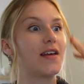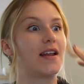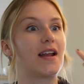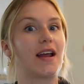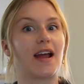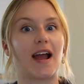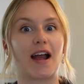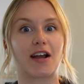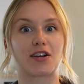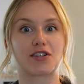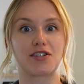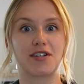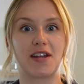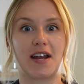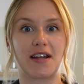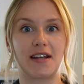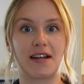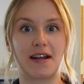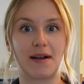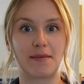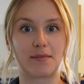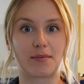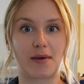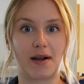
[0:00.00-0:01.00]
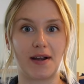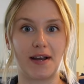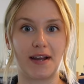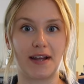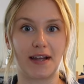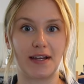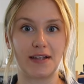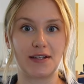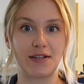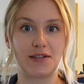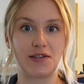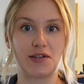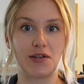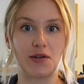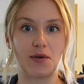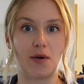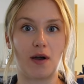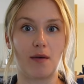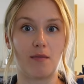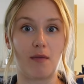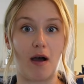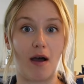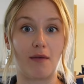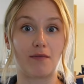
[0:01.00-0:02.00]
then I actually ended up running into
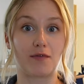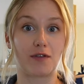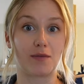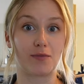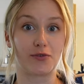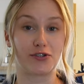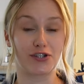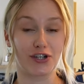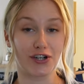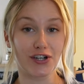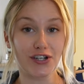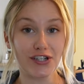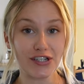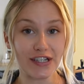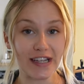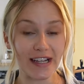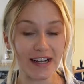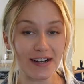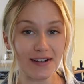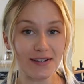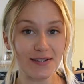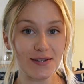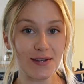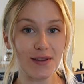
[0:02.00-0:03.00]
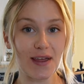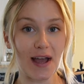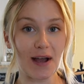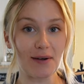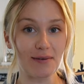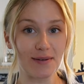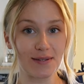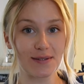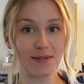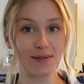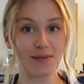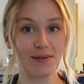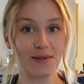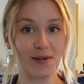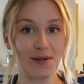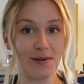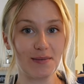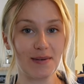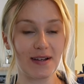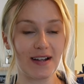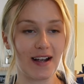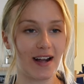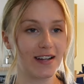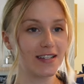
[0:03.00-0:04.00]
a mom from church there so that was
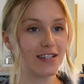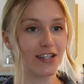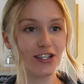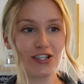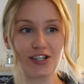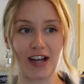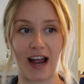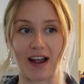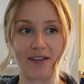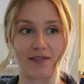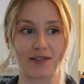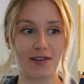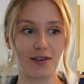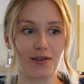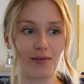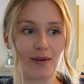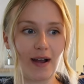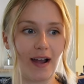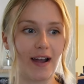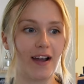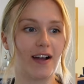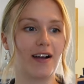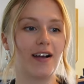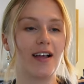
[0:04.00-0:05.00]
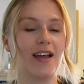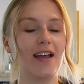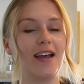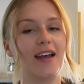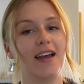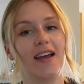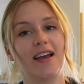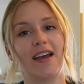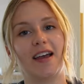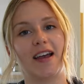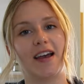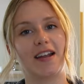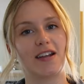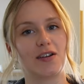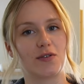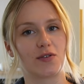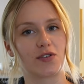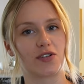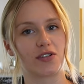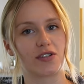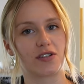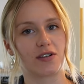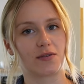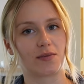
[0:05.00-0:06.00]
cool. We got to chat for a while and it
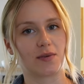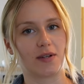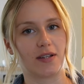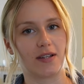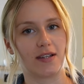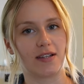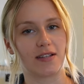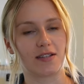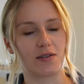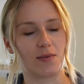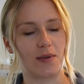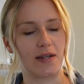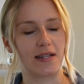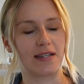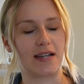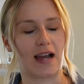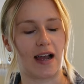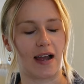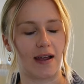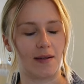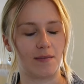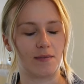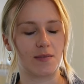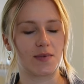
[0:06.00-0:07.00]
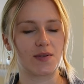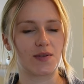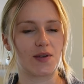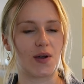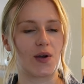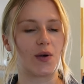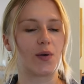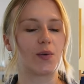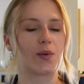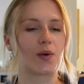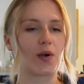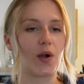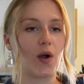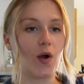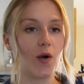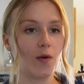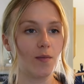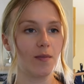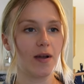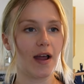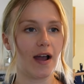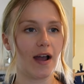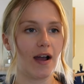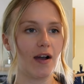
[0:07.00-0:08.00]
was just a really sweet time. So we're
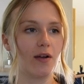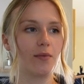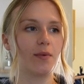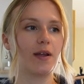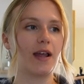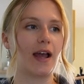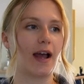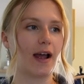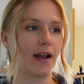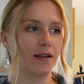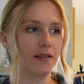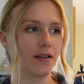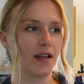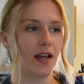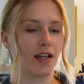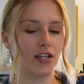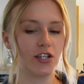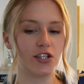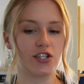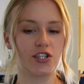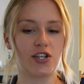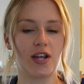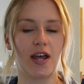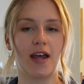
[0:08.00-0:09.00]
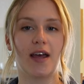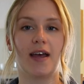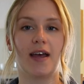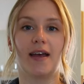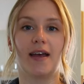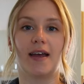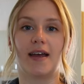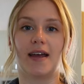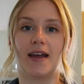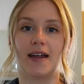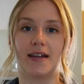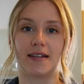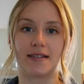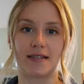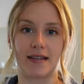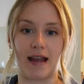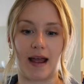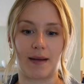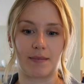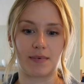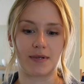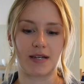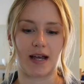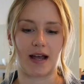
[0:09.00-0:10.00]
home now. We had lunch lunch. It's
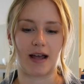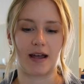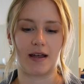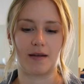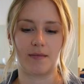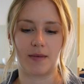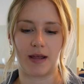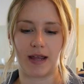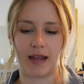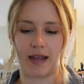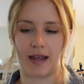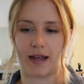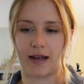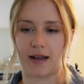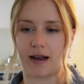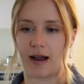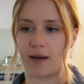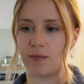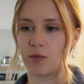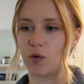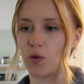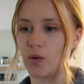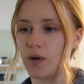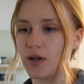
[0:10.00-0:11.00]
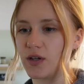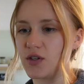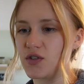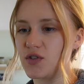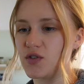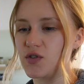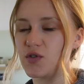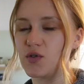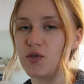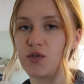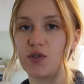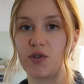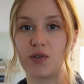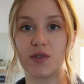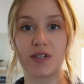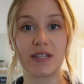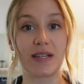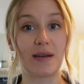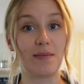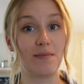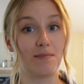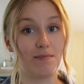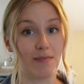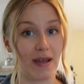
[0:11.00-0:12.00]
nap time and I'm going to do
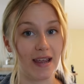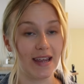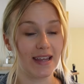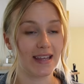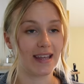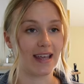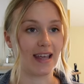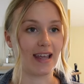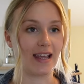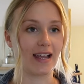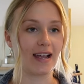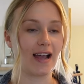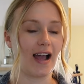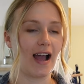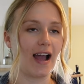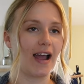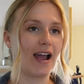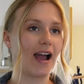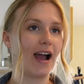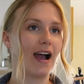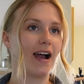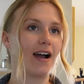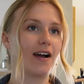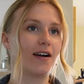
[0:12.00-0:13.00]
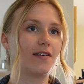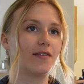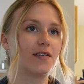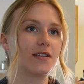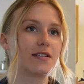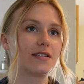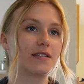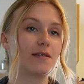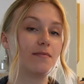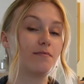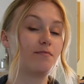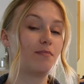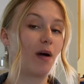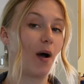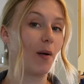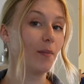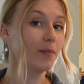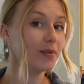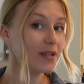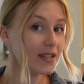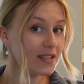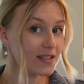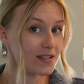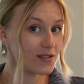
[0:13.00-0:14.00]
some baking. I have some
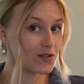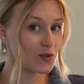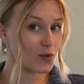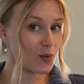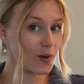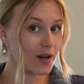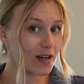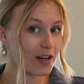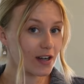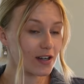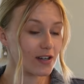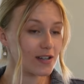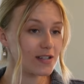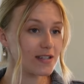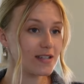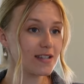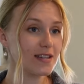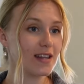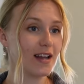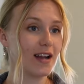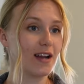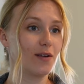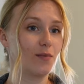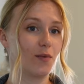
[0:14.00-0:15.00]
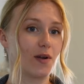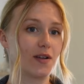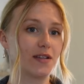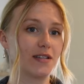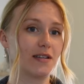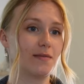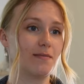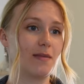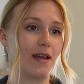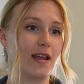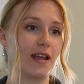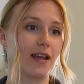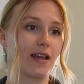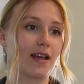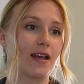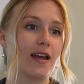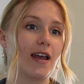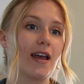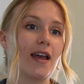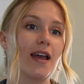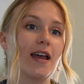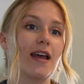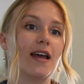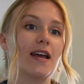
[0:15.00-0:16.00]
pumpkin squares that I want to make
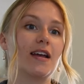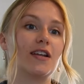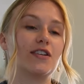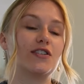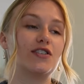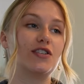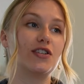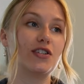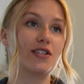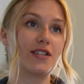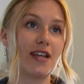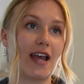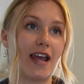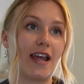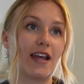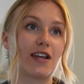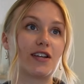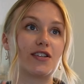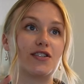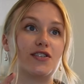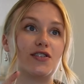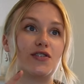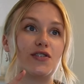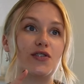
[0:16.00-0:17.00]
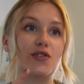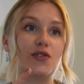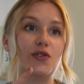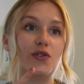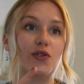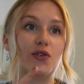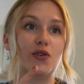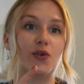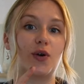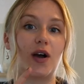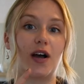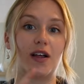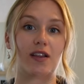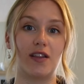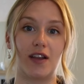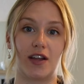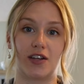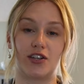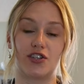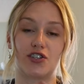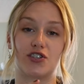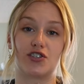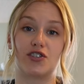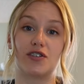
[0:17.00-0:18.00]
to take to a
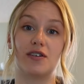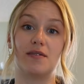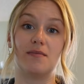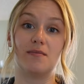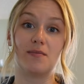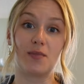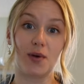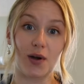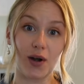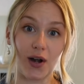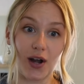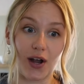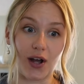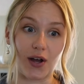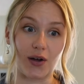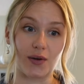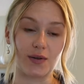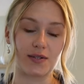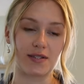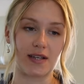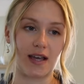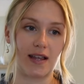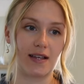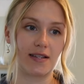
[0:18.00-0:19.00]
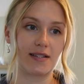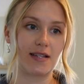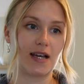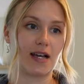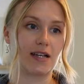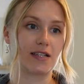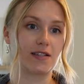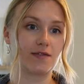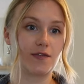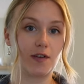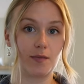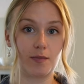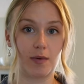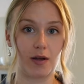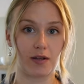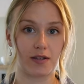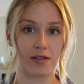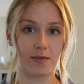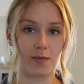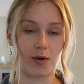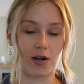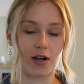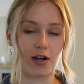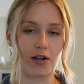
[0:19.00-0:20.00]
lunch tomorrow. Silas has football
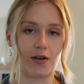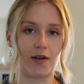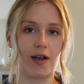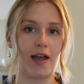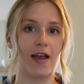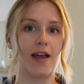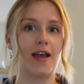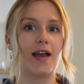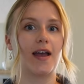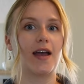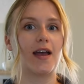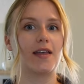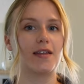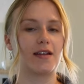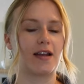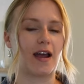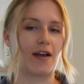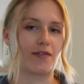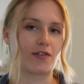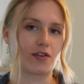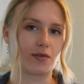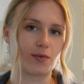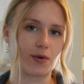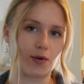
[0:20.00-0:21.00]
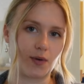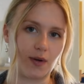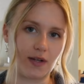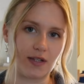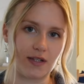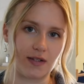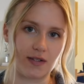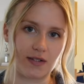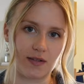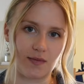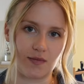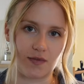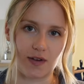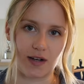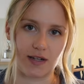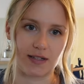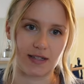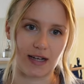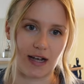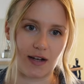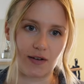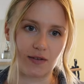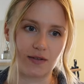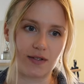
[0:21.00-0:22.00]
tomorrow and then after we're going to some
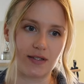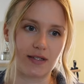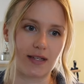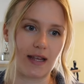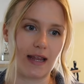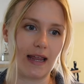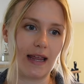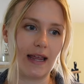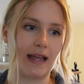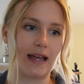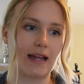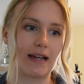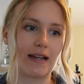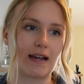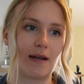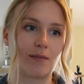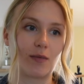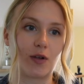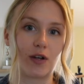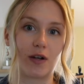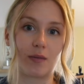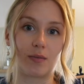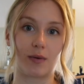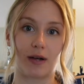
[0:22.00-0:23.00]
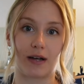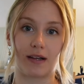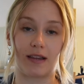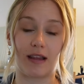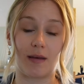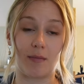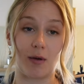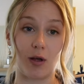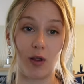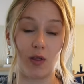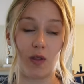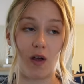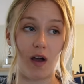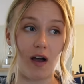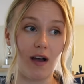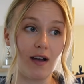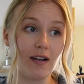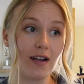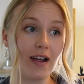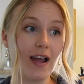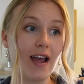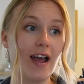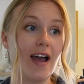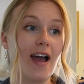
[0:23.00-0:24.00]
friend's house and I'm gonna bring them
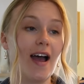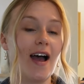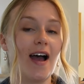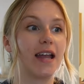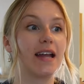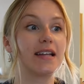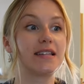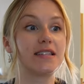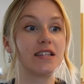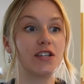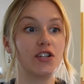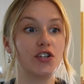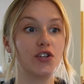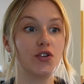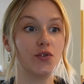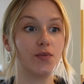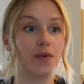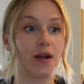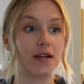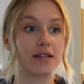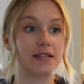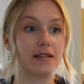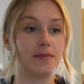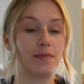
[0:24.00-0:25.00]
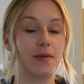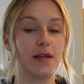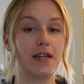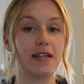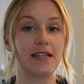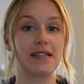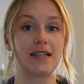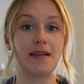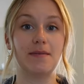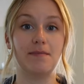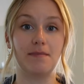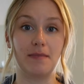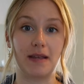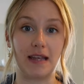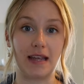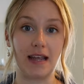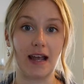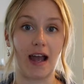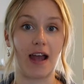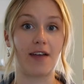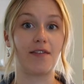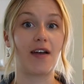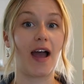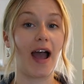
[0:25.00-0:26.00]
along. It's a new recipe to
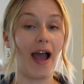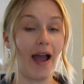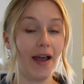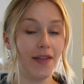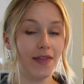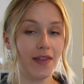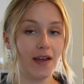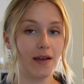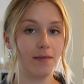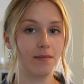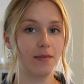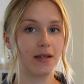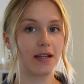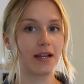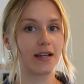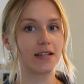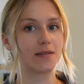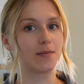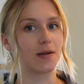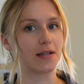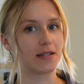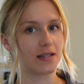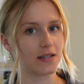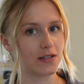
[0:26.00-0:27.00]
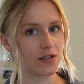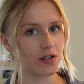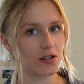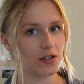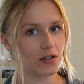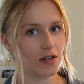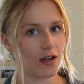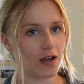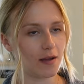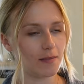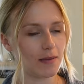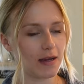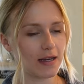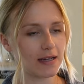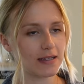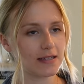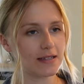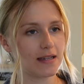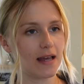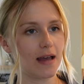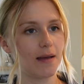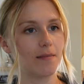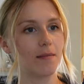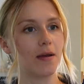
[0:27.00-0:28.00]
me. I've had them because my sister-in-law
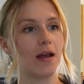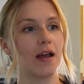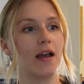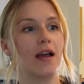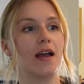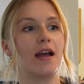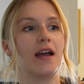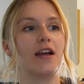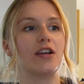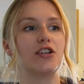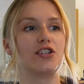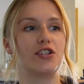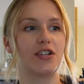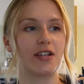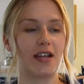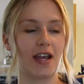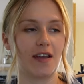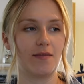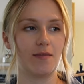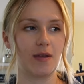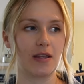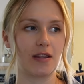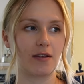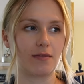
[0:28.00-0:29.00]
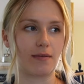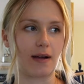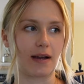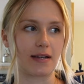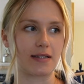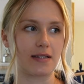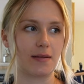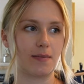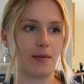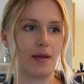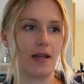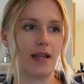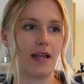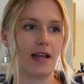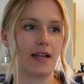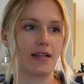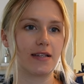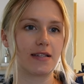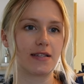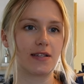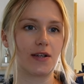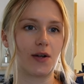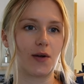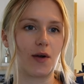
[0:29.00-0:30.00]
makes them. She gave me the recipe
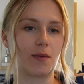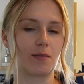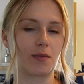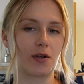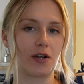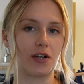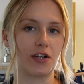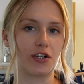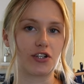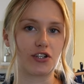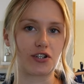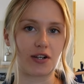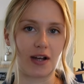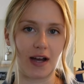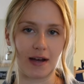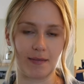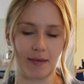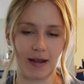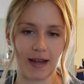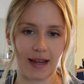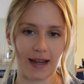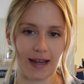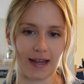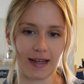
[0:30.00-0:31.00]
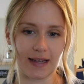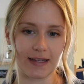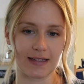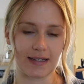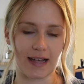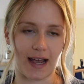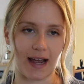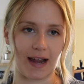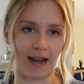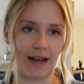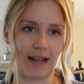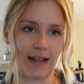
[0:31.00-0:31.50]
and so I'm gonna try my hand at